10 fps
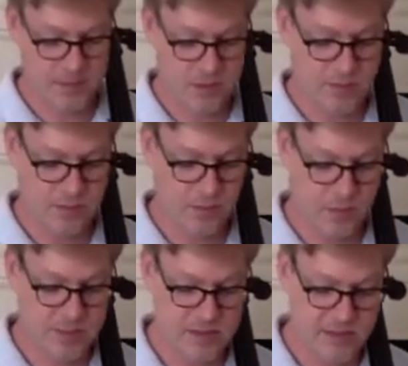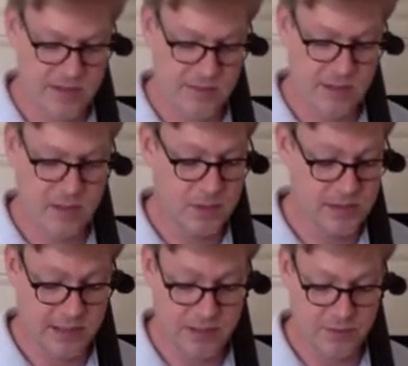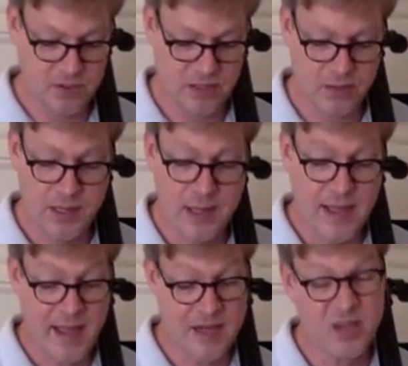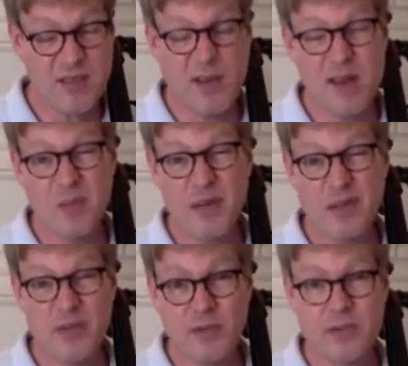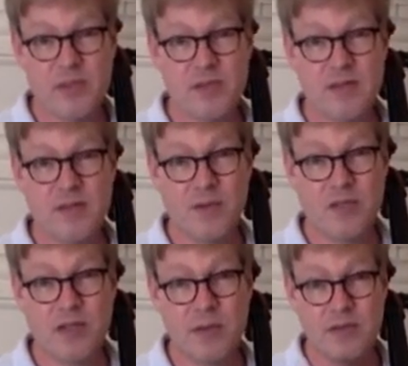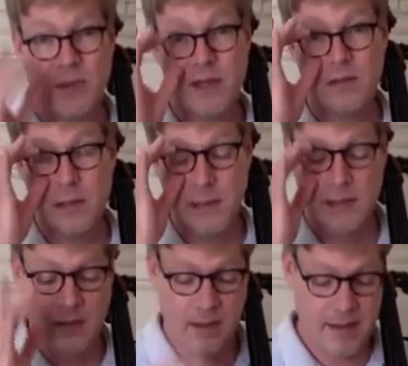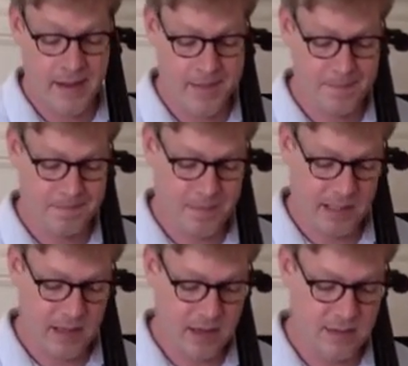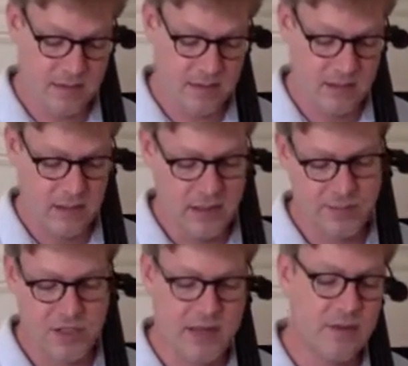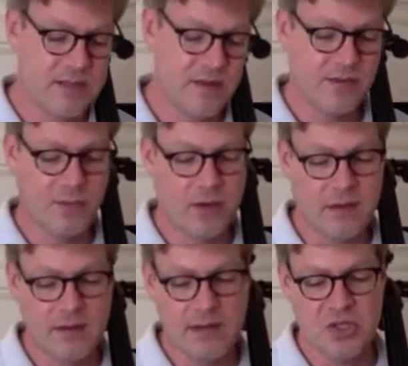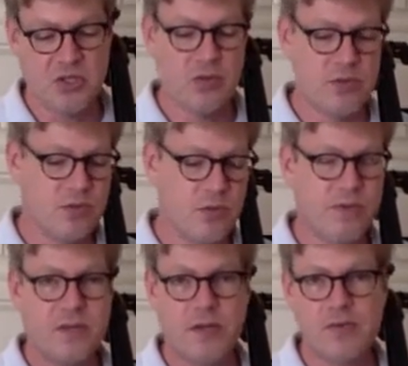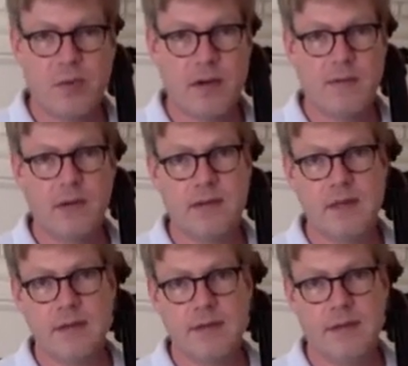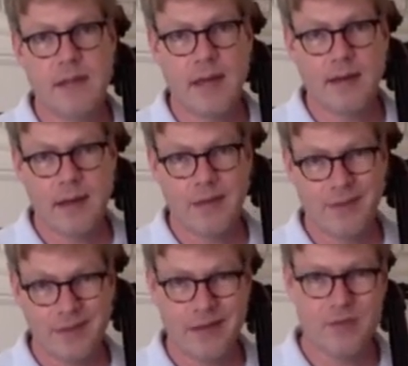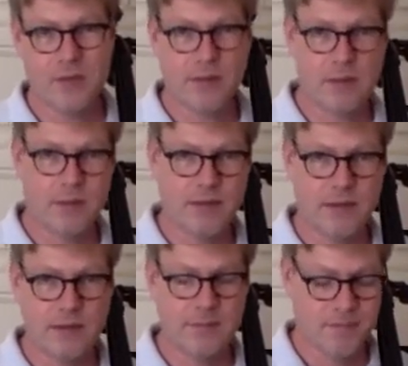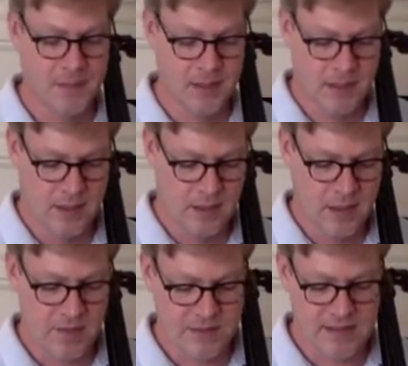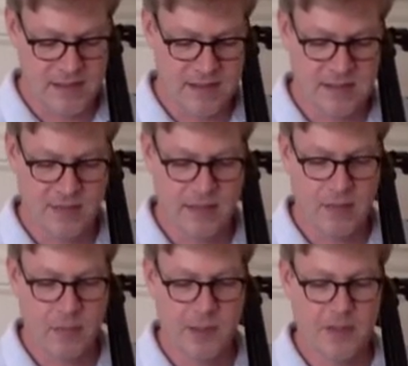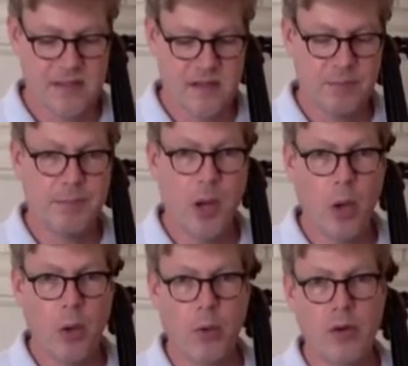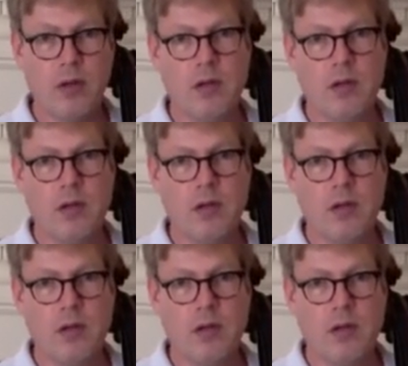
Just for the purposes of this video, I'm using a different cello. Actually, I find it pretty useful to use a different cello as well, because different cellos have different issues, wolf tones, whatever, and that kind of gives you a little bit of a sense of the capabilities of the bow,